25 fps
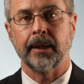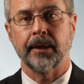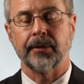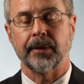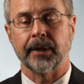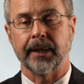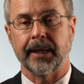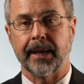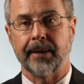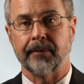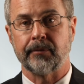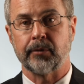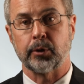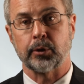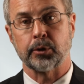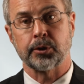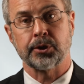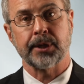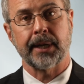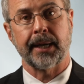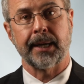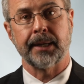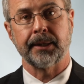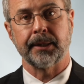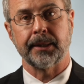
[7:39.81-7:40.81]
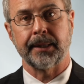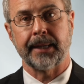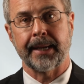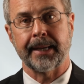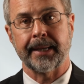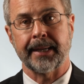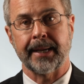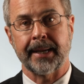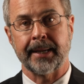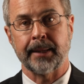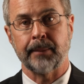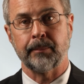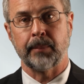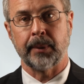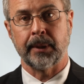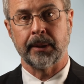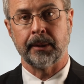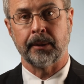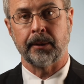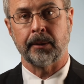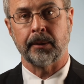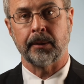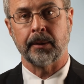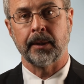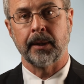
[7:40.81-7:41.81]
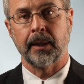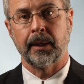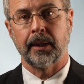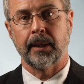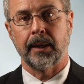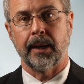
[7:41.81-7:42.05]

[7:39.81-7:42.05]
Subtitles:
the governor signed an AA bill